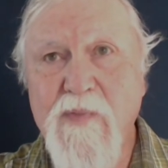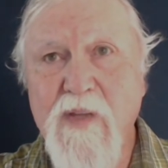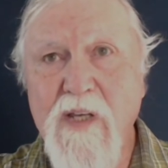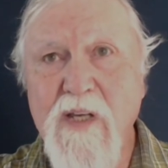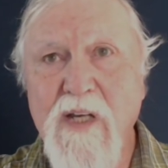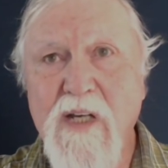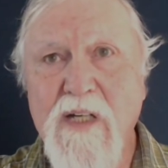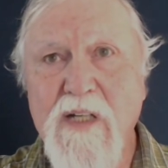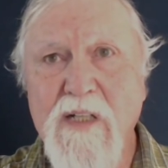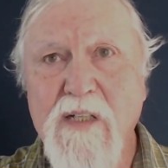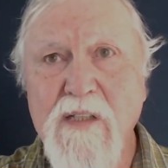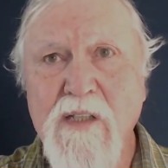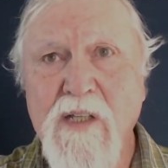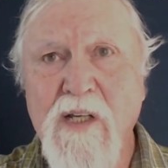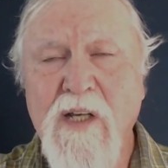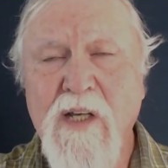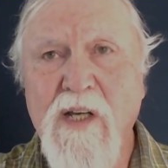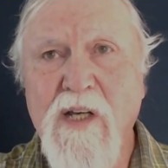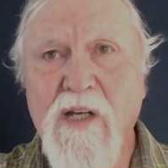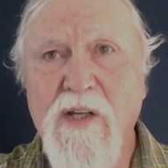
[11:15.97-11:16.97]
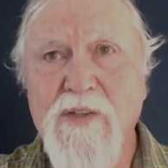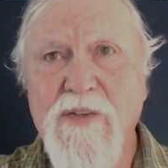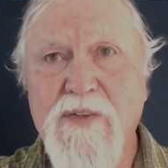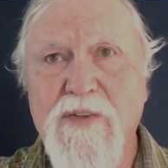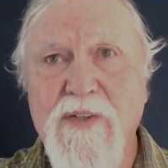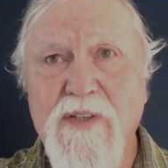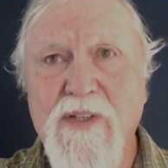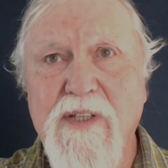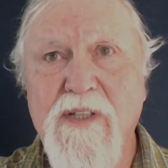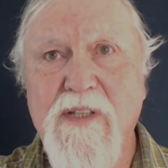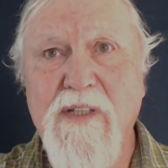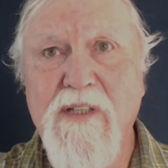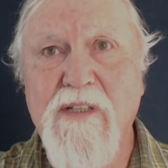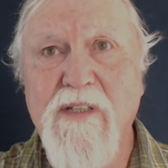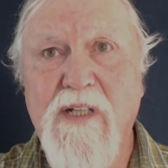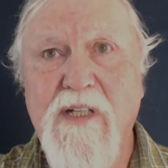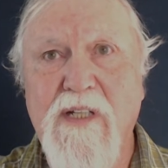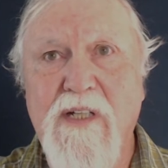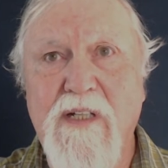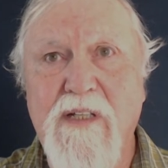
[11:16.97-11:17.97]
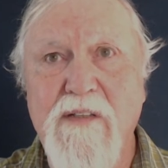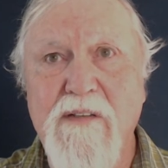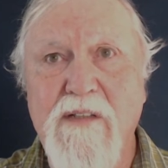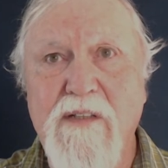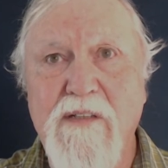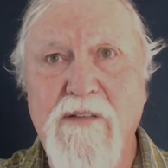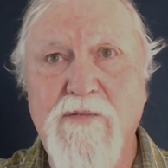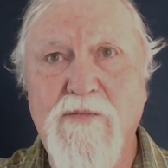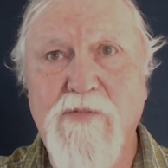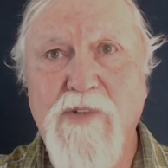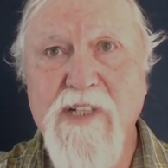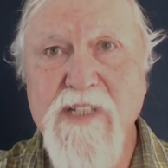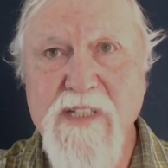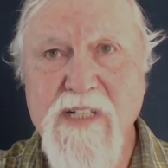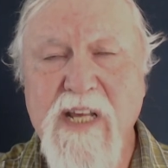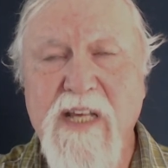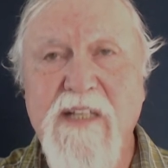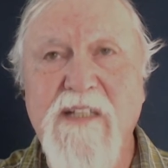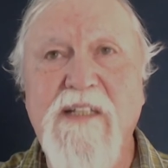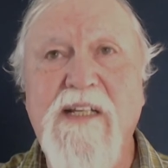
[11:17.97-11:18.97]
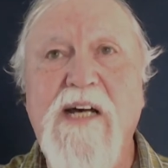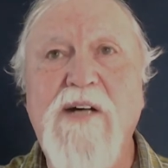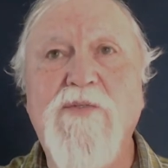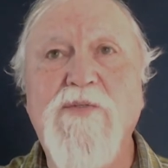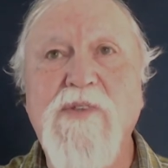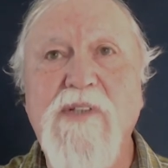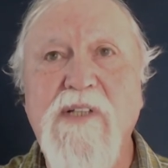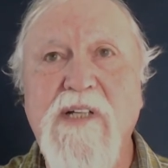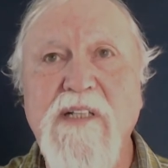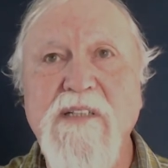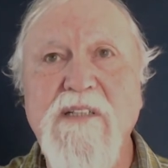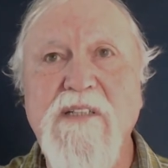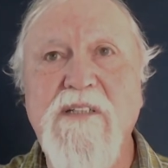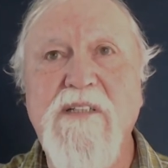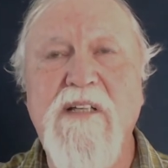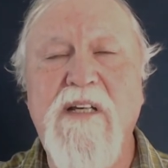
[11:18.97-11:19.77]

uh, the retail outlets,